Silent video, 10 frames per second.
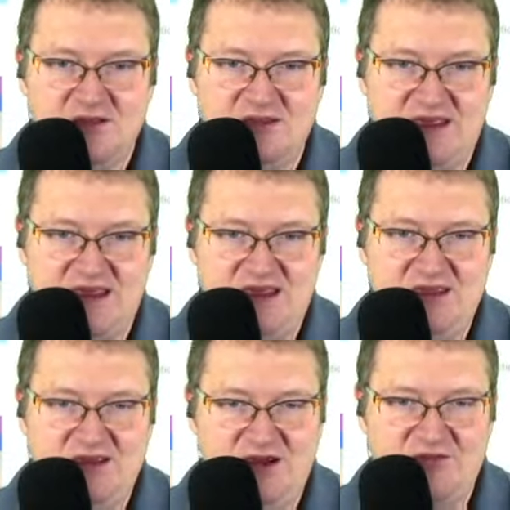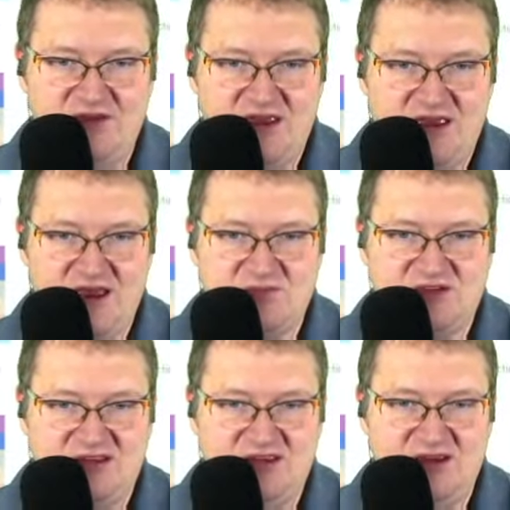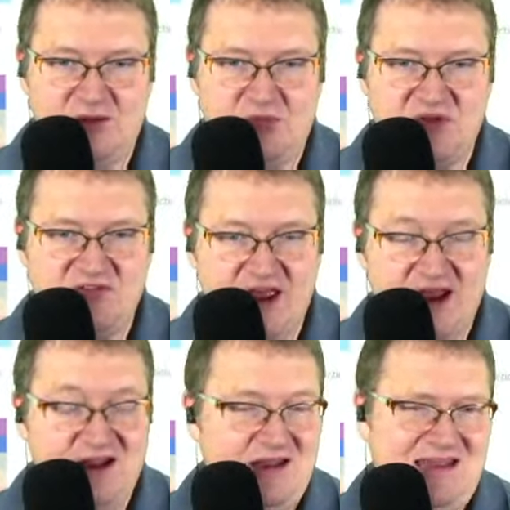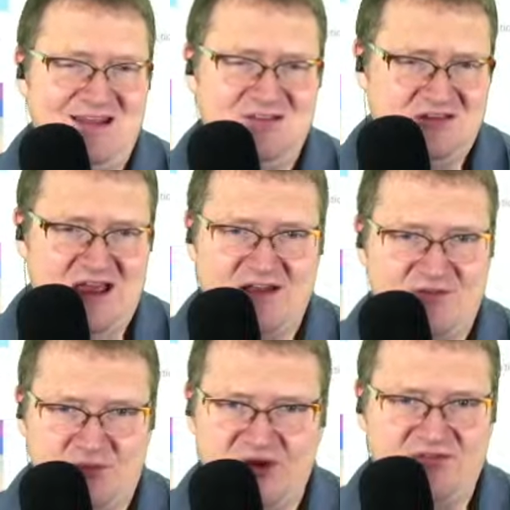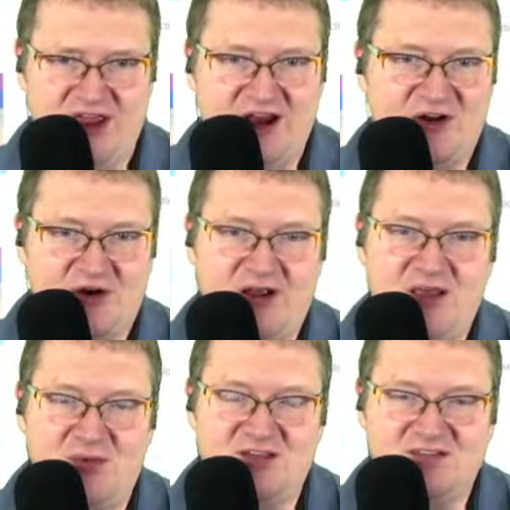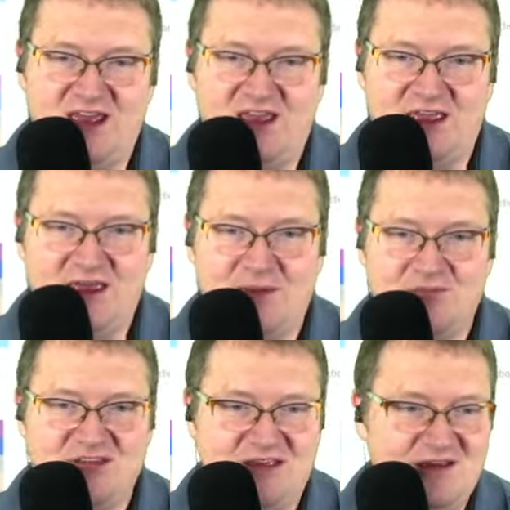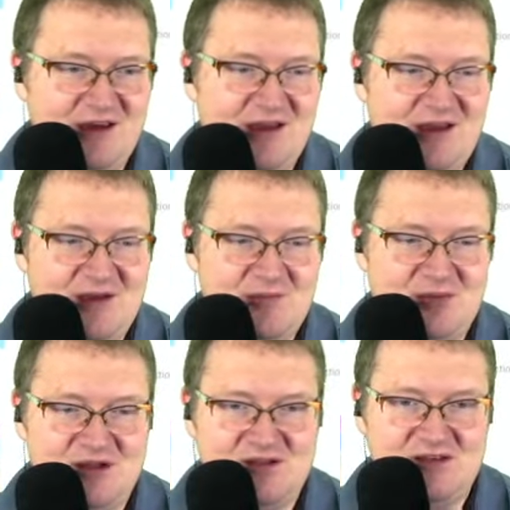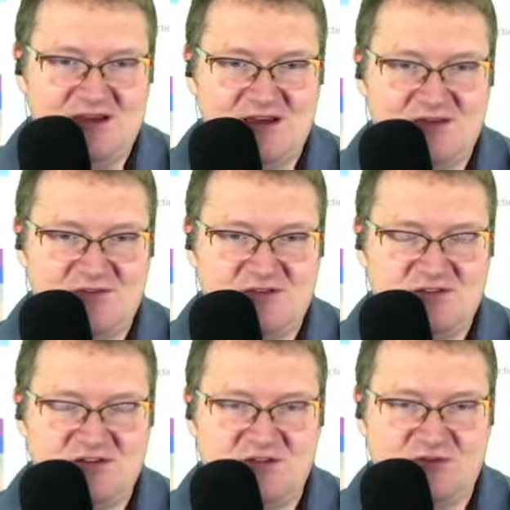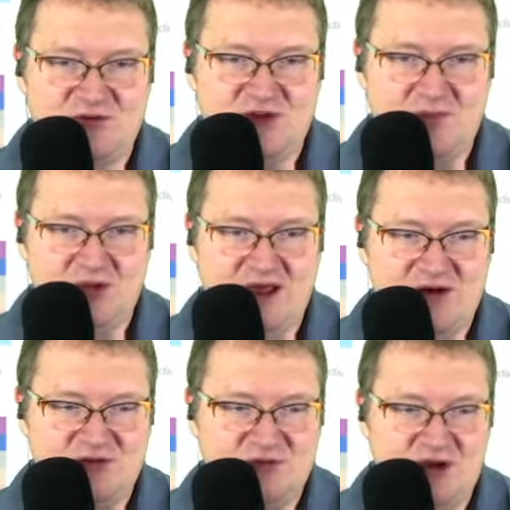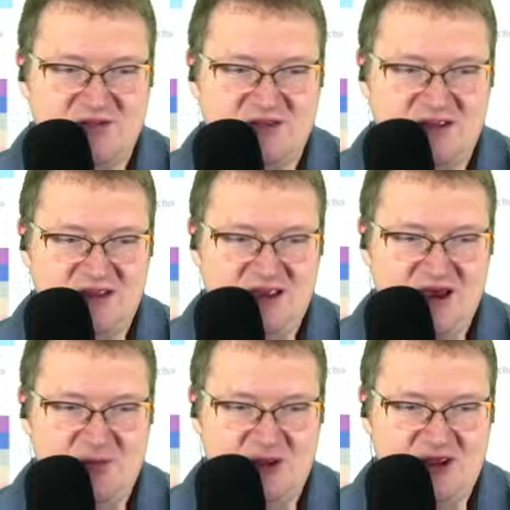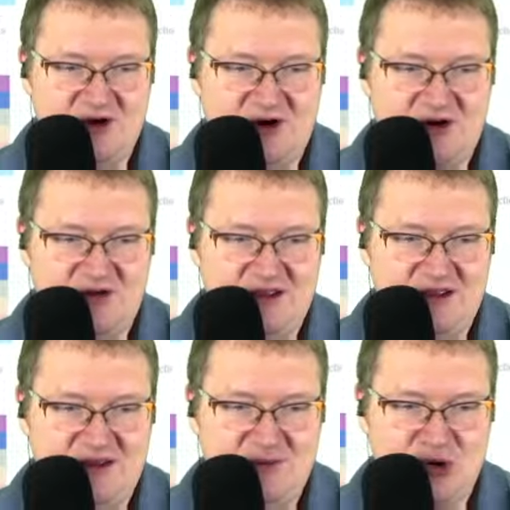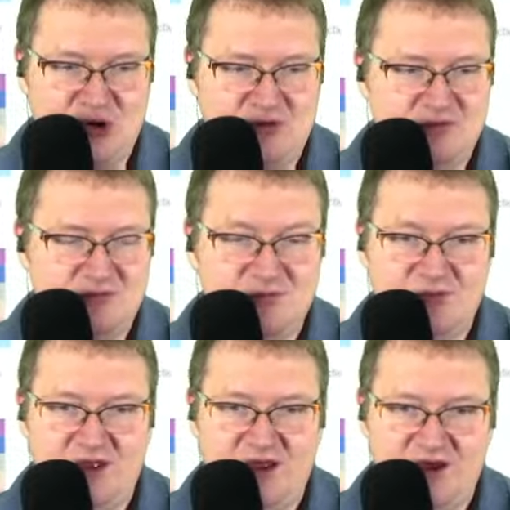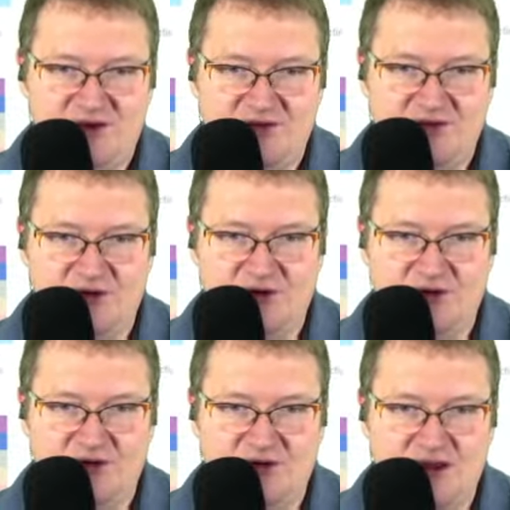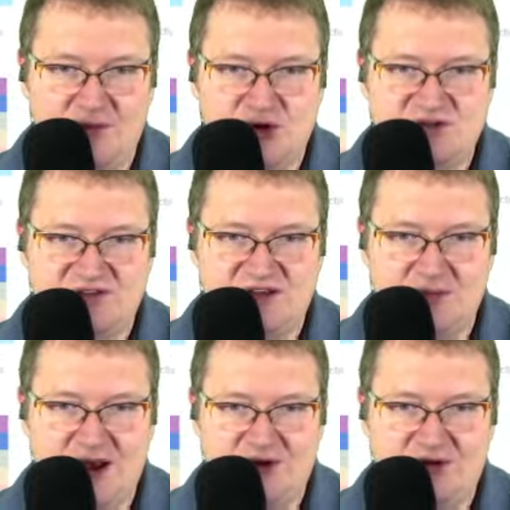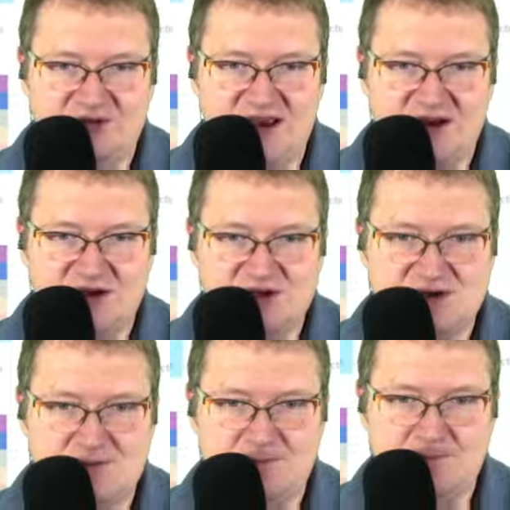The E of EMT abbreviated. It is kind of abbreviated already by saying EMT, but if it's just the first couple letters, you might see EMER, EMER, for emergency medical technician.